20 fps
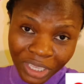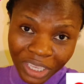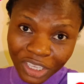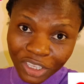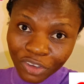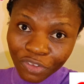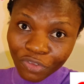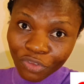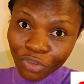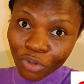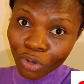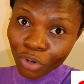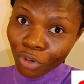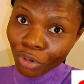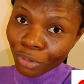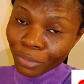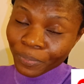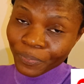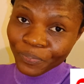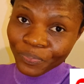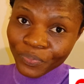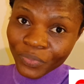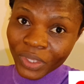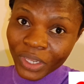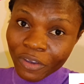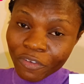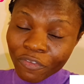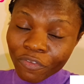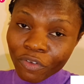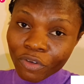thank you for
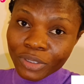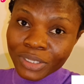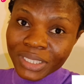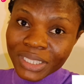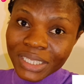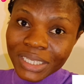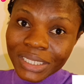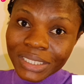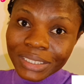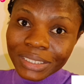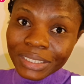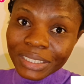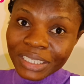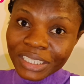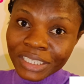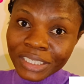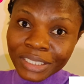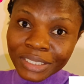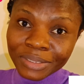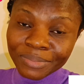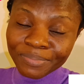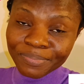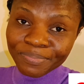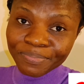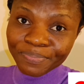for seeing the